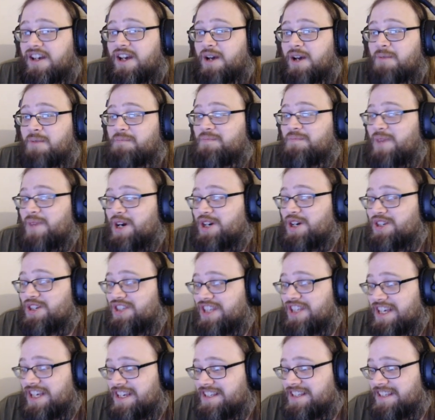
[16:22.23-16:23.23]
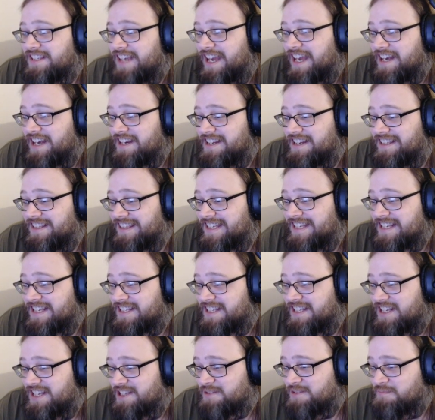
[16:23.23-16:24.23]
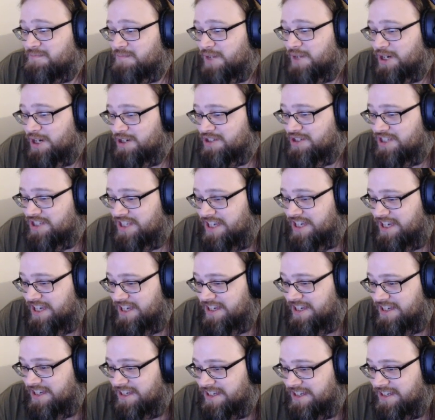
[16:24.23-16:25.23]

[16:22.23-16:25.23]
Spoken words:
Mercy's getting it. This is Mercy?